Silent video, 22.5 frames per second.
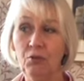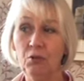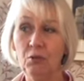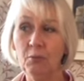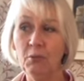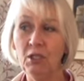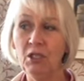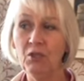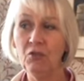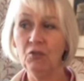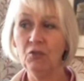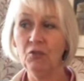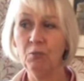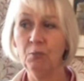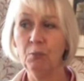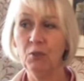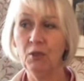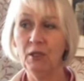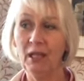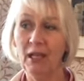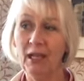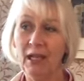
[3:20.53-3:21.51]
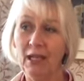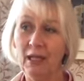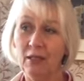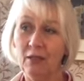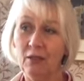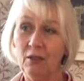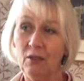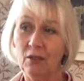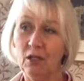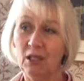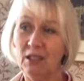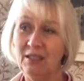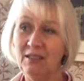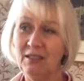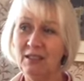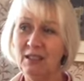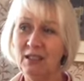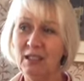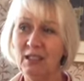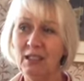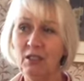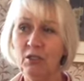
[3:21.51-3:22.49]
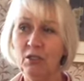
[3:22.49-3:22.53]
And you might just put a hand,
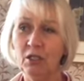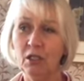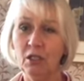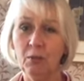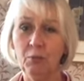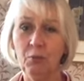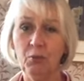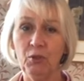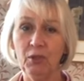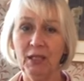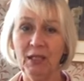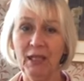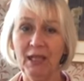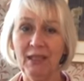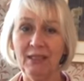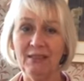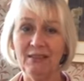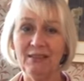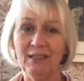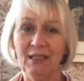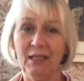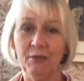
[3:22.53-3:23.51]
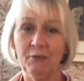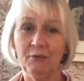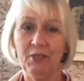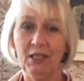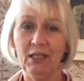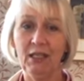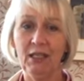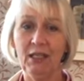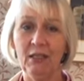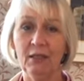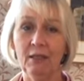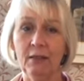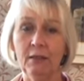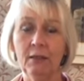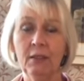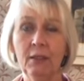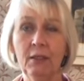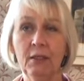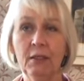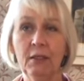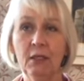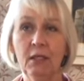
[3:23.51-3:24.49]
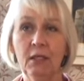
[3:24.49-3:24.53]
ideally you're going to put your hand down here
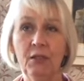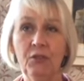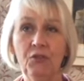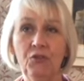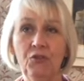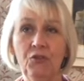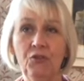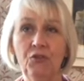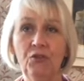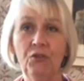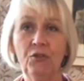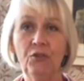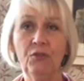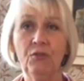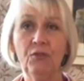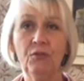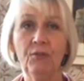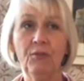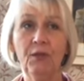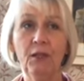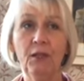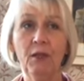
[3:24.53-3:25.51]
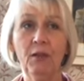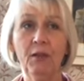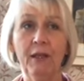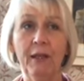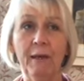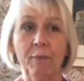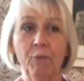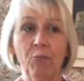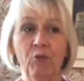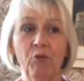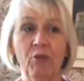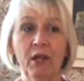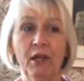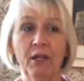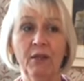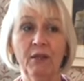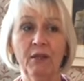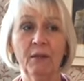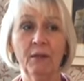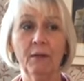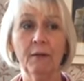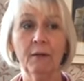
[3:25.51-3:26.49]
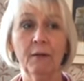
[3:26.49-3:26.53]
and just feel that
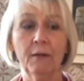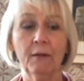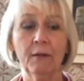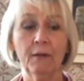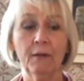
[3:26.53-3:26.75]
breath.